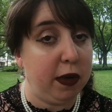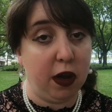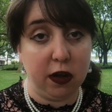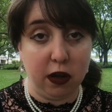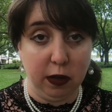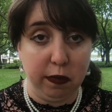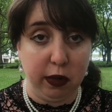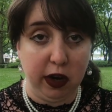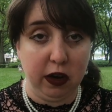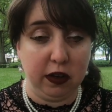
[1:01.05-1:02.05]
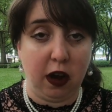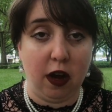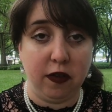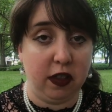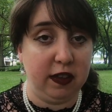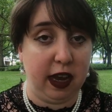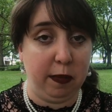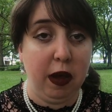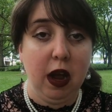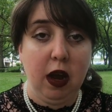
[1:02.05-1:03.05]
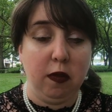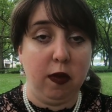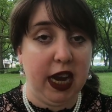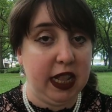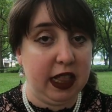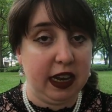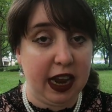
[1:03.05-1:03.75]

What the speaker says: but not all employers offer the same rate that the